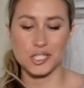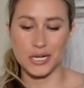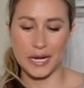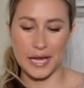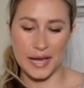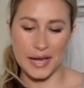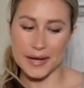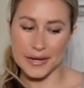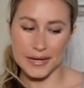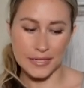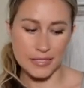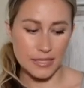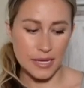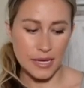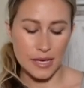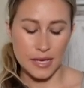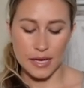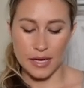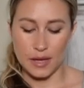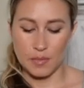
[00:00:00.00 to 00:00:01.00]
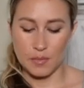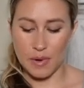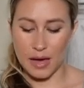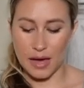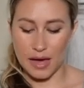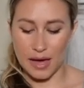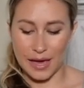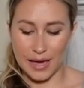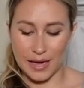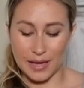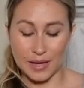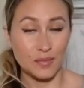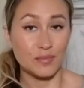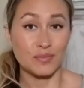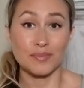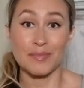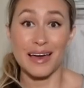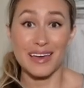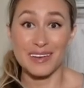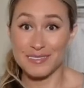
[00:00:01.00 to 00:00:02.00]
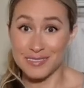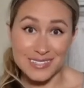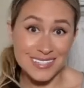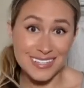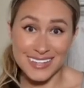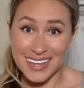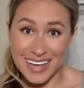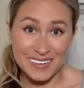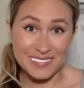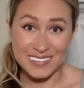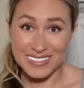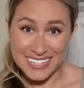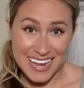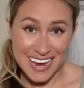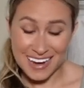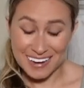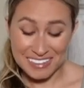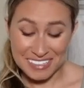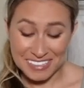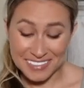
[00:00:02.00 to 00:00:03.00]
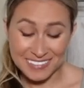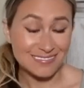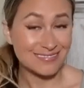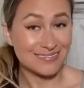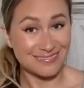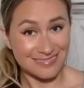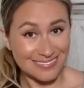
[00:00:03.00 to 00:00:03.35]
It has my Invisalign retainer.